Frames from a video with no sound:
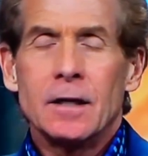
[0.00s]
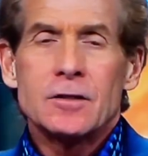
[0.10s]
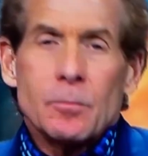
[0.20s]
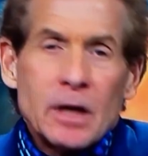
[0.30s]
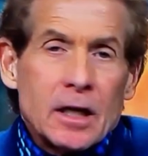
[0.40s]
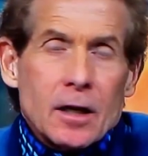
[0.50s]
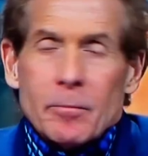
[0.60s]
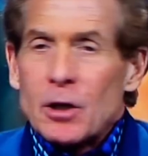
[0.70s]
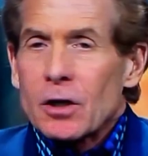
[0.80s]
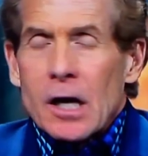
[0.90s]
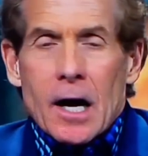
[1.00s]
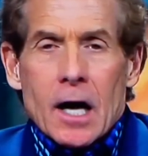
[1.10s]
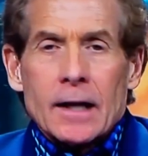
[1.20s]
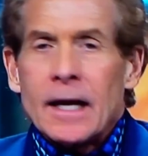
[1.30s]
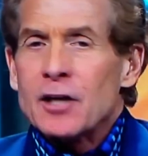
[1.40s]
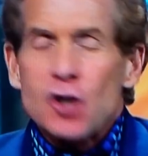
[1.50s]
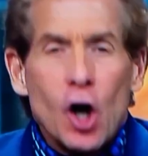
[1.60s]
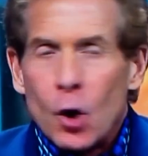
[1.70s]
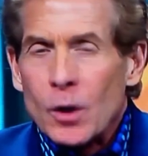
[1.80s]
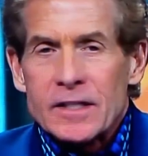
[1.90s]
to me, Amir Khan has
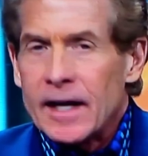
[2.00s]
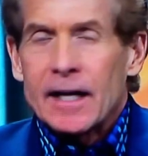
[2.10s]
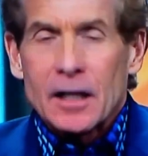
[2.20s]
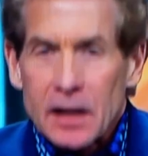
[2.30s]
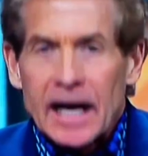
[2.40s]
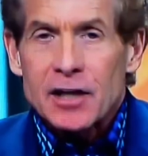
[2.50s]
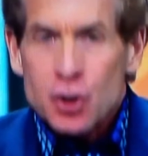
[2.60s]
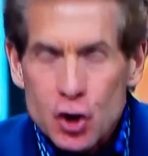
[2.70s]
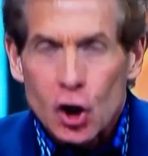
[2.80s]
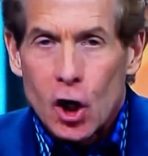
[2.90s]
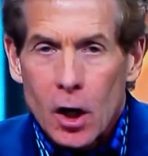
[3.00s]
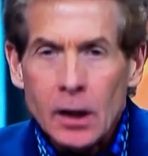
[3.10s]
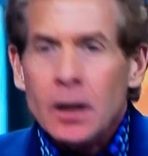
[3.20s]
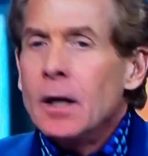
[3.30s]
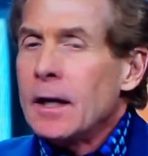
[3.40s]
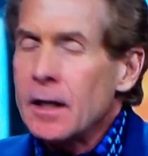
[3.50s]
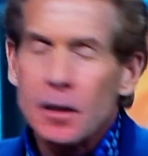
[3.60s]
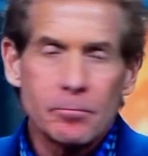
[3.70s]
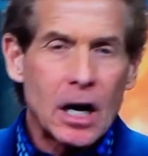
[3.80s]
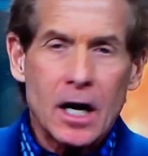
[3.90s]
always had a glass jaw. He
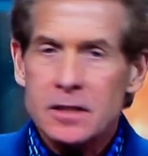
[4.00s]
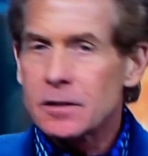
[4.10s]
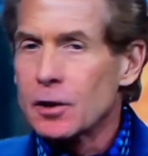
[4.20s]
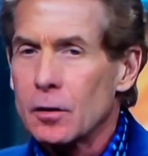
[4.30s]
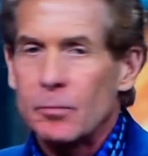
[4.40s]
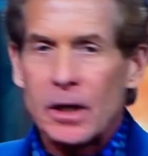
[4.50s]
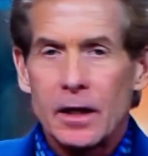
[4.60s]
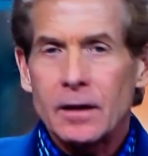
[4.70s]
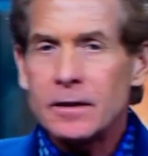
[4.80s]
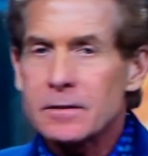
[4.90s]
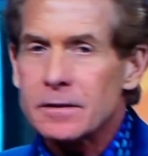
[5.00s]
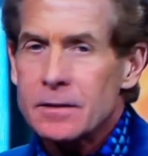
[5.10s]
can box a little bit. He's